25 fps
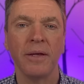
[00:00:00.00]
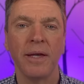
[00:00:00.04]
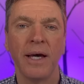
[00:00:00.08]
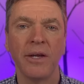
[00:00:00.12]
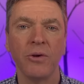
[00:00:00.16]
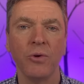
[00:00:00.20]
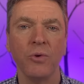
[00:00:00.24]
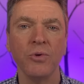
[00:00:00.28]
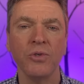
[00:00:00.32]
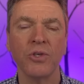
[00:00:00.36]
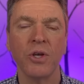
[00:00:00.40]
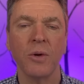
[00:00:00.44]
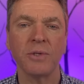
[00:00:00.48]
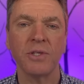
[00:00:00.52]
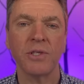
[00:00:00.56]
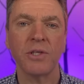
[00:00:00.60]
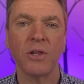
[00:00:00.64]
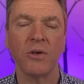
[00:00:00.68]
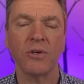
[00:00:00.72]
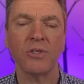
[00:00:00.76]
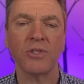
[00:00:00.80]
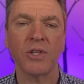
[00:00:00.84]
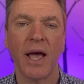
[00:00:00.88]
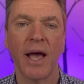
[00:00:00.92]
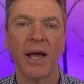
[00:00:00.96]
And also, it's
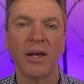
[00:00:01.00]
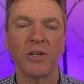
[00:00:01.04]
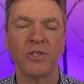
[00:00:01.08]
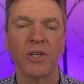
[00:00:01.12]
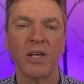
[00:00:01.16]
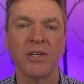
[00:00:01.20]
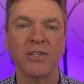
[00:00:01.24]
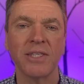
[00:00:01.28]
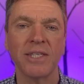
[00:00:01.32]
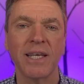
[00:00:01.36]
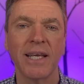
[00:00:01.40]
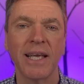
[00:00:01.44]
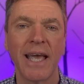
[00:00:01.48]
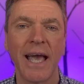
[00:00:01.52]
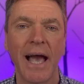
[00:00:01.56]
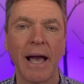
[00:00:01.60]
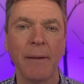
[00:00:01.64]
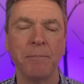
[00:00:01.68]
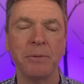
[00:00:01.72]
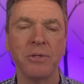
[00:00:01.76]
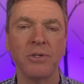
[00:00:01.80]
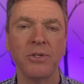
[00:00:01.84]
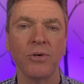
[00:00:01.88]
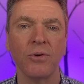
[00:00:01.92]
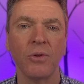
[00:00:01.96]
lost access to
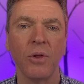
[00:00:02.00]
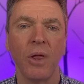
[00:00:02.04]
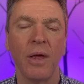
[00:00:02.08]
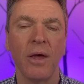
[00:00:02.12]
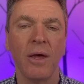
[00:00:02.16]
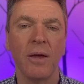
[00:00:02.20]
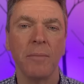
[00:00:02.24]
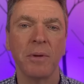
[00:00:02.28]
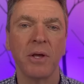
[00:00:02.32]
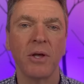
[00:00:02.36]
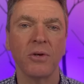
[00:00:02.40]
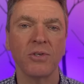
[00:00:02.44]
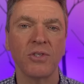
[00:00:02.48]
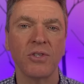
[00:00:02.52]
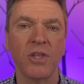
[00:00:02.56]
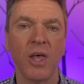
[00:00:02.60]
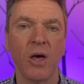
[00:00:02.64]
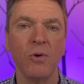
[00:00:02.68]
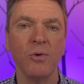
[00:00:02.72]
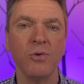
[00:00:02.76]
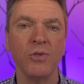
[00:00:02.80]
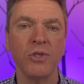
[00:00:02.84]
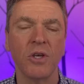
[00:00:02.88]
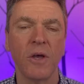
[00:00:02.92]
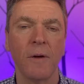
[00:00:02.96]
capital because
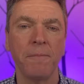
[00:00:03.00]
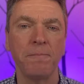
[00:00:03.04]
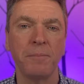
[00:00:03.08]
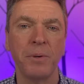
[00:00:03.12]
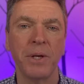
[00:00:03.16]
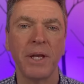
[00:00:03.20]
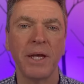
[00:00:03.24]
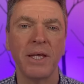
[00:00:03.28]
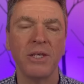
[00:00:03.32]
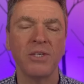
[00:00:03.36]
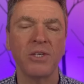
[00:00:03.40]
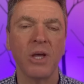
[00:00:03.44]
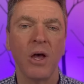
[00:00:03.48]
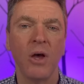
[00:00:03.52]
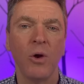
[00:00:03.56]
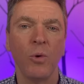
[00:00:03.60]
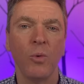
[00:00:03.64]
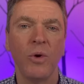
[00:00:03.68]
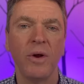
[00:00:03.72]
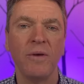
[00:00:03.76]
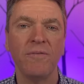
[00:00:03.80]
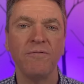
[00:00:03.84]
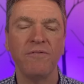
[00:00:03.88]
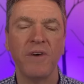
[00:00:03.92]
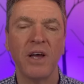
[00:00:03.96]
those companies
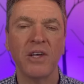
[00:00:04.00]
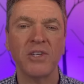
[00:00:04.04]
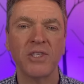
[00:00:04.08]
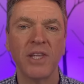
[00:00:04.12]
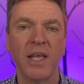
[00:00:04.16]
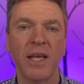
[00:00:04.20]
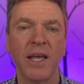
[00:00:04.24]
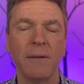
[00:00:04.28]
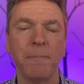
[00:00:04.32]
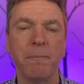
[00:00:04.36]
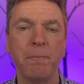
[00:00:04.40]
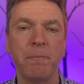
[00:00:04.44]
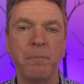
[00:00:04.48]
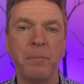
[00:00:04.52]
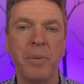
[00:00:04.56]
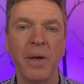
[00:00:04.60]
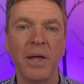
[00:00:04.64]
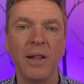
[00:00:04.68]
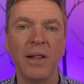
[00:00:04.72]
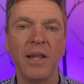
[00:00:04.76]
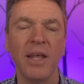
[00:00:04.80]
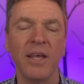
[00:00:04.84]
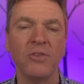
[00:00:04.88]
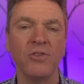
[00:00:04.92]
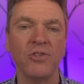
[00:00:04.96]
were investing
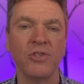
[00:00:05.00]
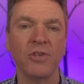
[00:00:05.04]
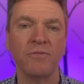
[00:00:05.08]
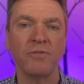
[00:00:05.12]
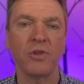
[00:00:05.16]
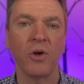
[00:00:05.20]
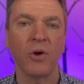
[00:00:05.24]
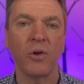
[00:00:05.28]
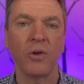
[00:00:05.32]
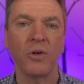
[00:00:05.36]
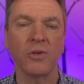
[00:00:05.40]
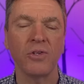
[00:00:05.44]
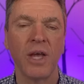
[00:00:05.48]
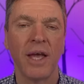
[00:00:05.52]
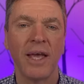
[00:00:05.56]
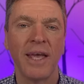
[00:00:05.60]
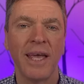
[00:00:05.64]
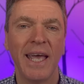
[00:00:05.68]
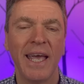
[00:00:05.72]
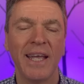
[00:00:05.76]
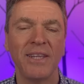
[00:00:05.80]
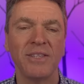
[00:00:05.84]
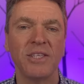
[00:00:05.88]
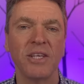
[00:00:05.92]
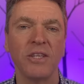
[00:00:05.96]
billions of dollars
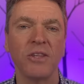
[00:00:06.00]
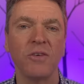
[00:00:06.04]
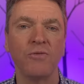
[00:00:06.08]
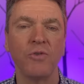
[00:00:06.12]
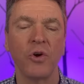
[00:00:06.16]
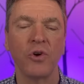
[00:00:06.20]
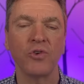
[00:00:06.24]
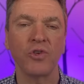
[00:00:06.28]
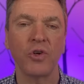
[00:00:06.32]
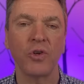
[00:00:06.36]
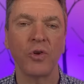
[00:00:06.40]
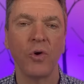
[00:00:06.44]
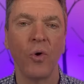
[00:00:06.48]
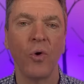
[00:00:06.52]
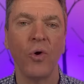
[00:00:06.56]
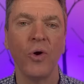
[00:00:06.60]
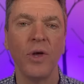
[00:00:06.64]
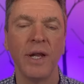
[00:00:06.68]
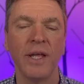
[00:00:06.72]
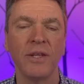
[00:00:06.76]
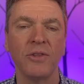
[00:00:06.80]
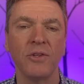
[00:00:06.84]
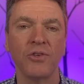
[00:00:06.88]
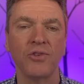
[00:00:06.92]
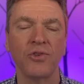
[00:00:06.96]
into the Russian
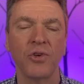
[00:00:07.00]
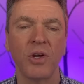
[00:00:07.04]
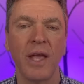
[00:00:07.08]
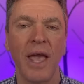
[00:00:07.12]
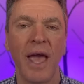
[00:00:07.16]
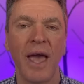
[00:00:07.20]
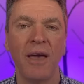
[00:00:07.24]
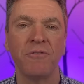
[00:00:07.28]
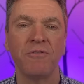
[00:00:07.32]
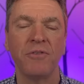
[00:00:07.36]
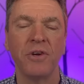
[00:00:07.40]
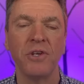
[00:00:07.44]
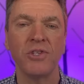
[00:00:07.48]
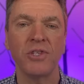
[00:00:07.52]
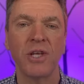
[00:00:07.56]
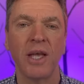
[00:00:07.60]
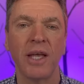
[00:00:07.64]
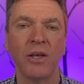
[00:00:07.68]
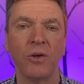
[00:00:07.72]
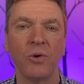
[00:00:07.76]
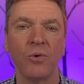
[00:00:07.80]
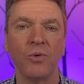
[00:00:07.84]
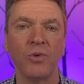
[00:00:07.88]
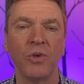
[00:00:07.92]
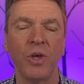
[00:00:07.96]
oil industry every
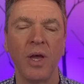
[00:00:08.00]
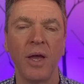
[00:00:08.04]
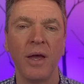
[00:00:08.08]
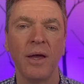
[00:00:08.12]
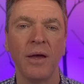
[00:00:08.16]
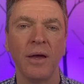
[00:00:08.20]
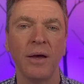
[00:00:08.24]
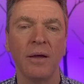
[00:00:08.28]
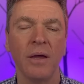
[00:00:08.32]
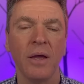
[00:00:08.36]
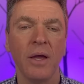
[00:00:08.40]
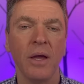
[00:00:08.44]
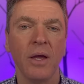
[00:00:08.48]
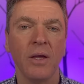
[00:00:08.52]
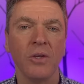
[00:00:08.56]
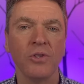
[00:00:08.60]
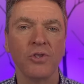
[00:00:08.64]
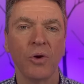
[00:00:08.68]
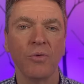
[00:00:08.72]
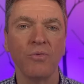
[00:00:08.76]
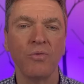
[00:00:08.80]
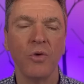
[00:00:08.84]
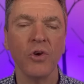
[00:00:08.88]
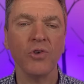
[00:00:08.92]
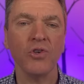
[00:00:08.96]
single year.
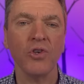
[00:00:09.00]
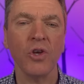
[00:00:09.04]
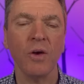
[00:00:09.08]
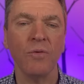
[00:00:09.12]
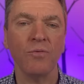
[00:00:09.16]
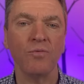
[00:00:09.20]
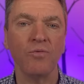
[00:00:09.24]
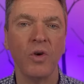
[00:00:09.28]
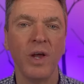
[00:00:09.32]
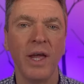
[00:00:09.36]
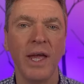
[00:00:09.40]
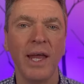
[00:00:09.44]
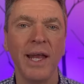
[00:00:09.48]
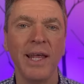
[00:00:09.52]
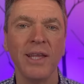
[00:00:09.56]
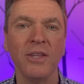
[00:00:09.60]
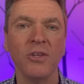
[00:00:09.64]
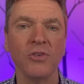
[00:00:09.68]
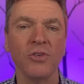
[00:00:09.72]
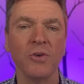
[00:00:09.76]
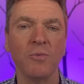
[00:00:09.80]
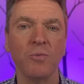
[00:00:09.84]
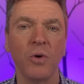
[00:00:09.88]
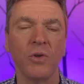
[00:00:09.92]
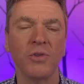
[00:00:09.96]
So, Russia really
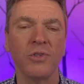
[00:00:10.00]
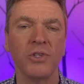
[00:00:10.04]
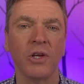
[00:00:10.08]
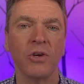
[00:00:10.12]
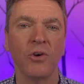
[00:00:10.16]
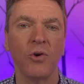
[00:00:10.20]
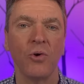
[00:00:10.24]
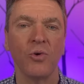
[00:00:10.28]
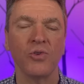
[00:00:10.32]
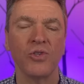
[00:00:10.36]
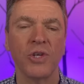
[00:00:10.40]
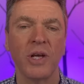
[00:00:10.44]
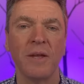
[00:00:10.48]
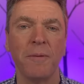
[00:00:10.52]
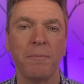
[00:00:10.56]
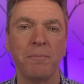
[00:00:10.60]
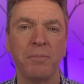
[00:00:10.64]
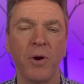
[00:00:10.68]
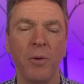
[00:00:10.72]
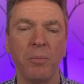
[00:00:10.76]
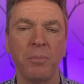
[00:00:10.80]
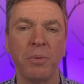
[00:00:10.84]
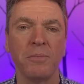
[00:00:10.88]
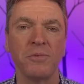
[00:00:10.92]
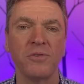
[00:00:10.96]
doesn't want to cause any
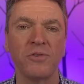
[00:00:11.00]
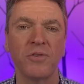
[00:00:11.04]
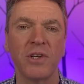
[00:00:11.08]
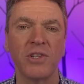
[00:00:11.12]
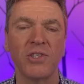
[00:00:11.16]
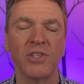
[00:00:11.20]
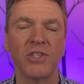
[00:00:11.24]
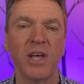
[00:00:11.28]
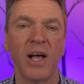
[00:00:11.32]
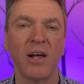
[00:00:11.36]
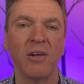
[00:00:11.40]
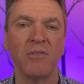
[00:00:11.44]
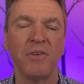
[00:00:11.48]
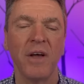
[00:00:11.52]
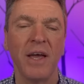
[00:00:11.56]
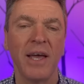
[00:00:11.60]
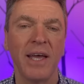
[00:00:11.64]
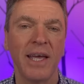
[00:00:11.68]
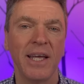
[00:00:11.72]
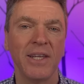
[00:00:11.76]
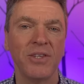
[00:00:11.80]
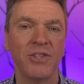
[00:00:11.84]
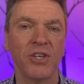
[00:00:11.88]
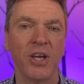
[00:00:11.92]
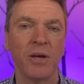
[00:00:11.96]
problems for itself
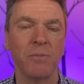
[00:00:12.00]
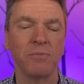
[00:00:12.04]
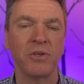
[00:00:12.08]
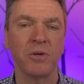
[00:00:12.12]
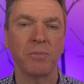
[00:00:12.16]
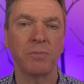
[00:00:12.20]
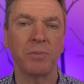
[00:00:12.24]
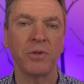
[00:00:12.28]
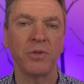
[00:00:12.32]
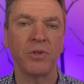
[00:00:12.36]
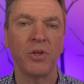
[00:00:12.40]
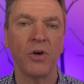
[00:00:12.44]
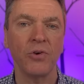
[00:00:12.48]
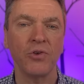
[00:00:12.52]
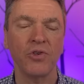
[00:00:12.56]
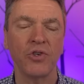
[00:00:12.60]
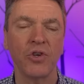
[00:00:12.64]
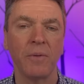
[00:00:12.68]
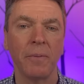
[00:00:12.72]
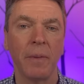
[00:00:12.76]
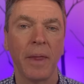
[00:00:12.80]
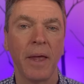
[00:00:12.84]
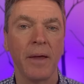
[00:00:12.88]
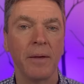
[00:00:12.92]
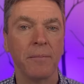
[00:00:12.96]
in terms of
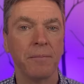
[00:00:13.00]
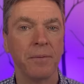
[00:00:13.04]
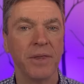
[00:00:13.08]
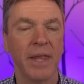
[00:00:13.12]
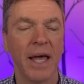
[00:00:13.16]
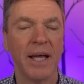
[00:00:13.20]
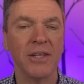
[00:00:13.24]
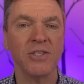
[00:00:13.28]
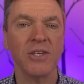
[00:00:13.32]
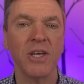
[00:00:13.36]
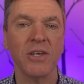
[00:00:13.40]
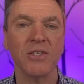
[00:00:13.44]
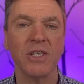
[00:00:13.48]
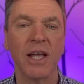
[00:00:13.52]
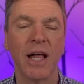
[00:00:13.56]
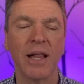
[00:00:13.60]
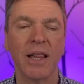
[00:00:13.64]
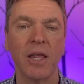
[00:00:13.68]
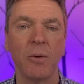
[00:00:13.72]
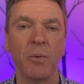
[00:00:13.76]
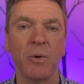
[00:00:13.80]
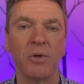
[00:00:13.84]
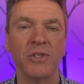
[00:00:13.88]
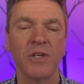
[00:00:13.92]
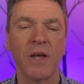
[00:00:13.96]
production, but that's
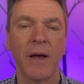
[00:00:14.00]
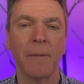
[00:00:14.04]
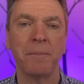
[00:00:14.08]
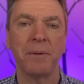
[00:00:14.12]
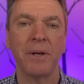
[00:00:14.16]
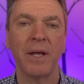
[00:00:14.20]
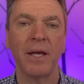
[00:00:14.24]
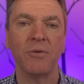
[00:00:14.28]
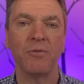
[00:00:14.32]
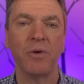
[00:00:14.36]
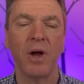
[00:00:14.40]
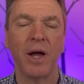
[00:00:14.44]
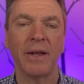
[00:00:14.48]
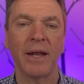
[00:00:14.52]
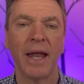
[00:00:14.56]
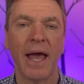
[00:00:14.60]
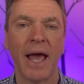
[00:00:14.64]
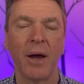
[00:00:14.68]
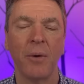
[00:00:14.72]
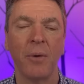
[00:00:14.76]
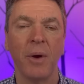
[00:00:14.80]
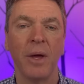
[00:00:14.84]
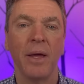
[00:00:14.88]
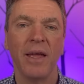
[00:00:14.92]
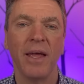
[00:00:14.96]
exactly what's happening right
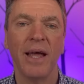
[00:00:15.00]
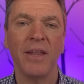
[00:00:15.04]
now.